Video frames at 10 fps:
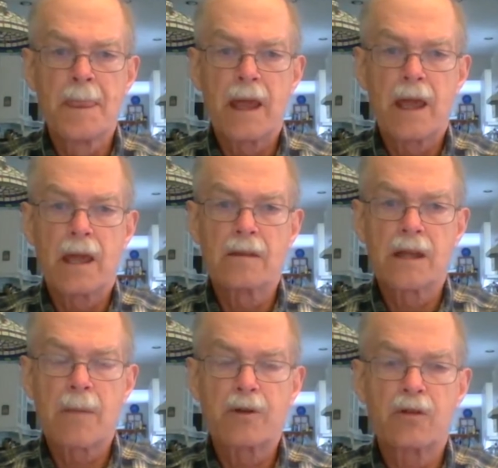And the
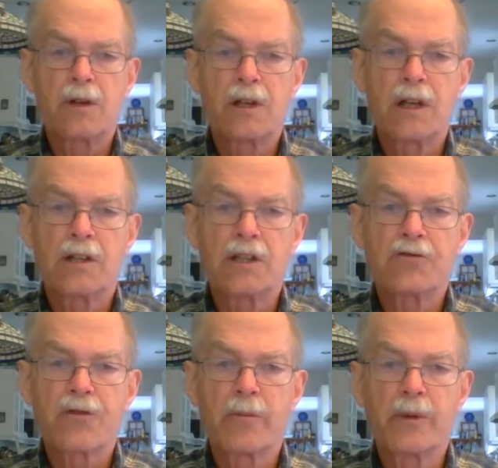opportunity to teach
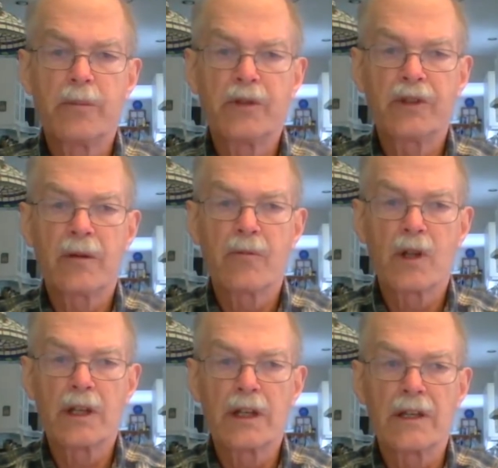from a museum
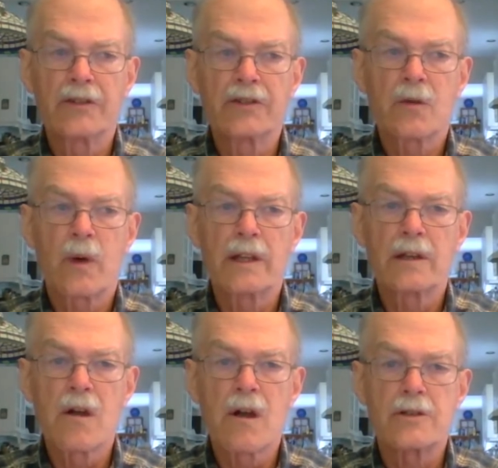really is quite
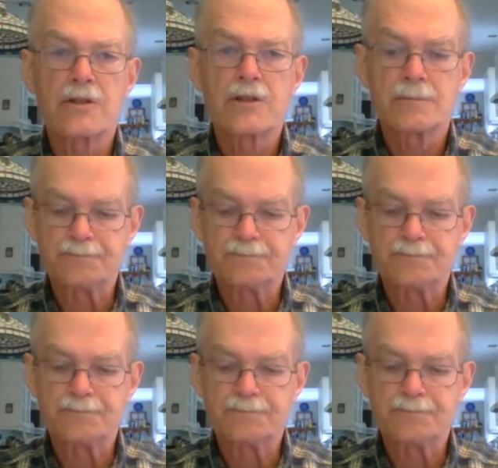large.